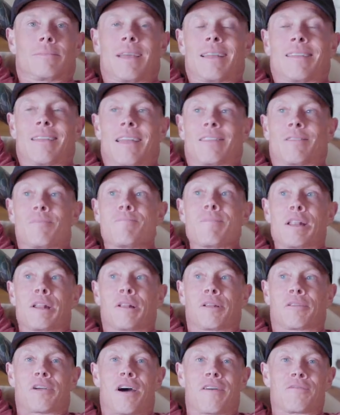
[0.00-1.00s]
It, it's
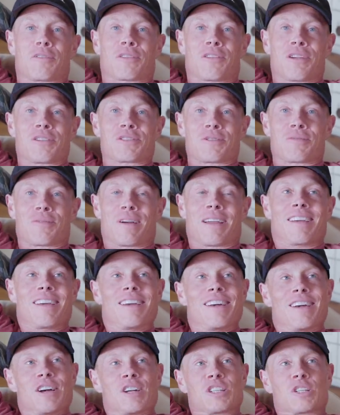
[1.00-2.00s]
meaningless conversation, right?
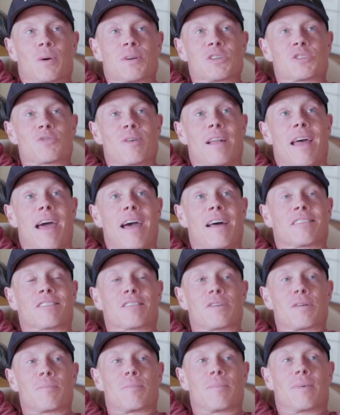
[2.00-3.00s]
So I always try to ask
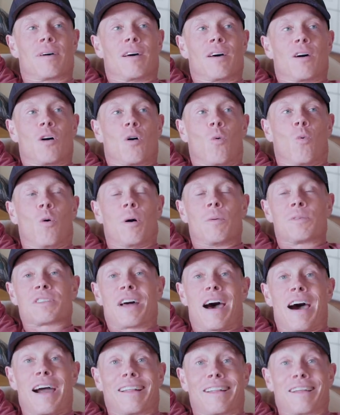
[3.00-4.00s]
them, what was
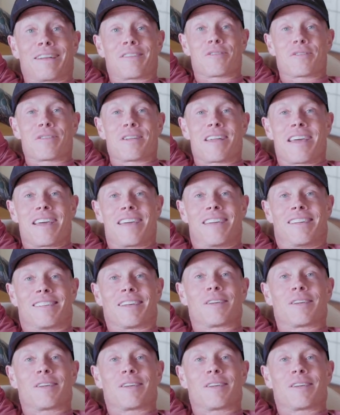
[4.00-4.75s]
the highlight of your day?